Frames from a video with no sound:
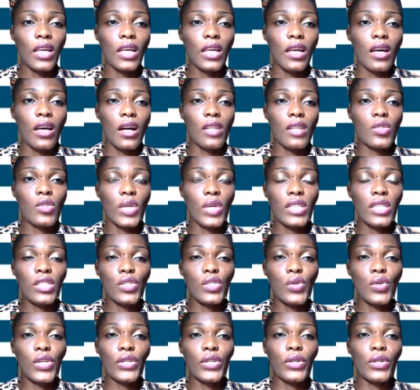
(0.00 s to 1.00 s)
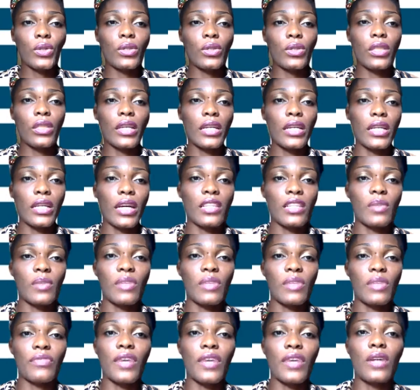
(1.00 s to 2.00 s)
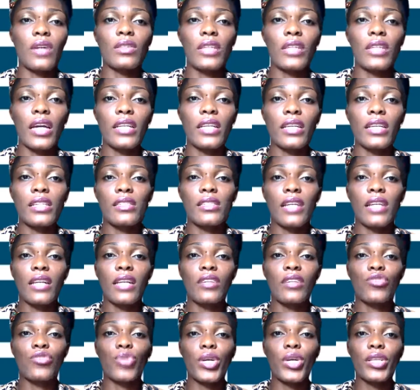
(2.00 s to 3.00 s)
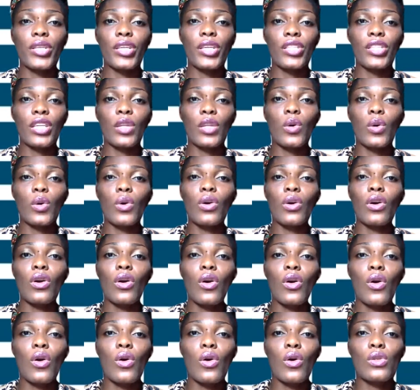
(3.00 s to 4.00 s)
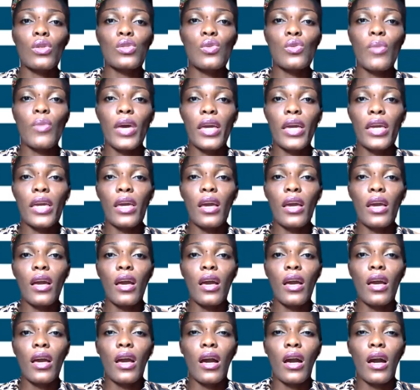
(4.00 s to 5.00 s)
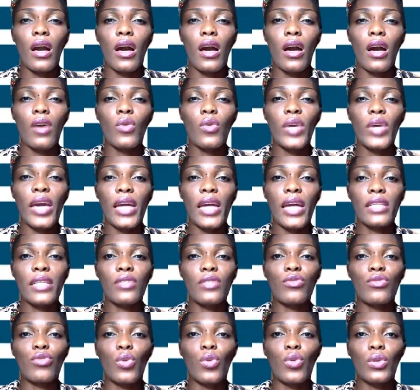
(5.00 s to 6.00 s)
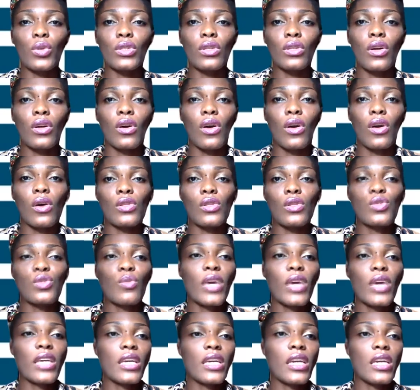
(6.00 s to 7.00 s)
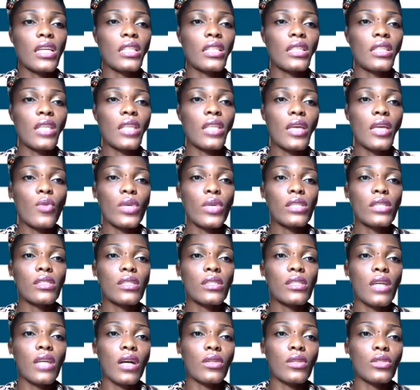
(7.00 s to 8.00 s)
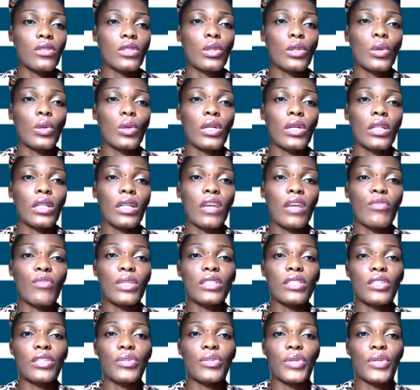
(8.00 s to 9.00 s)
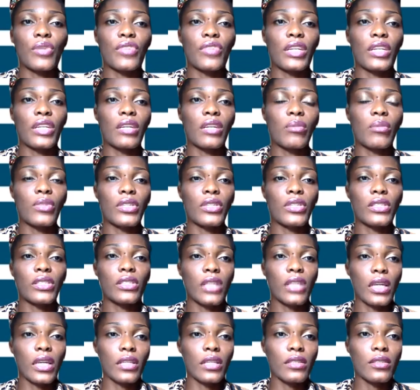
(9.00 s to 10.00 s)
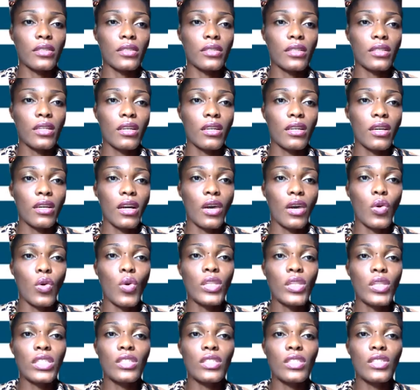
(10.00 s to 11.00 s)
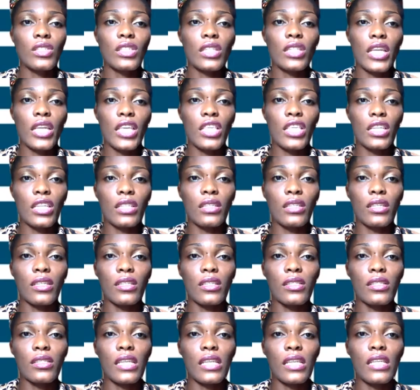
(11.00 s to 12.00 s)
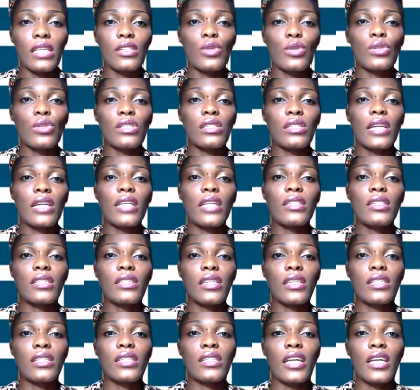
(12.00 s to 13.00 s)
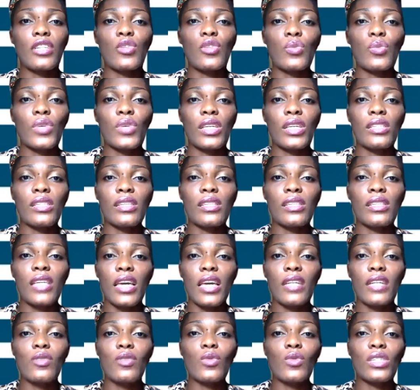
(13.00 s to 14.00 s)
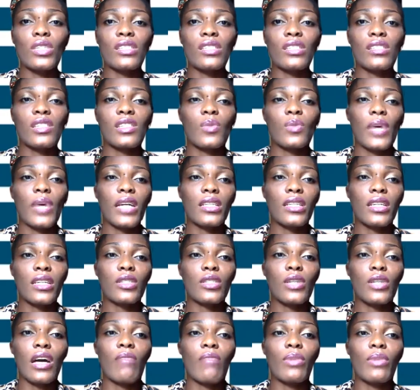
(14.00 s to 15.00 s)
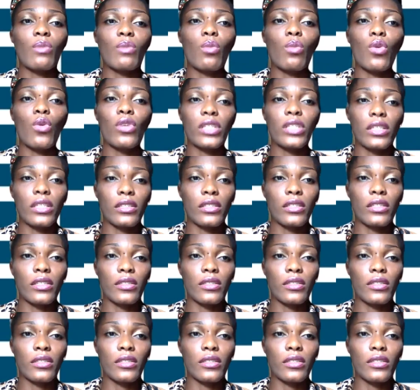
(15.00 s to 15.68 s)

A 22-year-old lady has been found dead inside a drainage along Osumeyi Akwihedi Road, Osumeyi in Newi South local government area of Anambra State. According to the nation, the deceased, whose identity is yet to be ascertained, was suspected to have been murdered.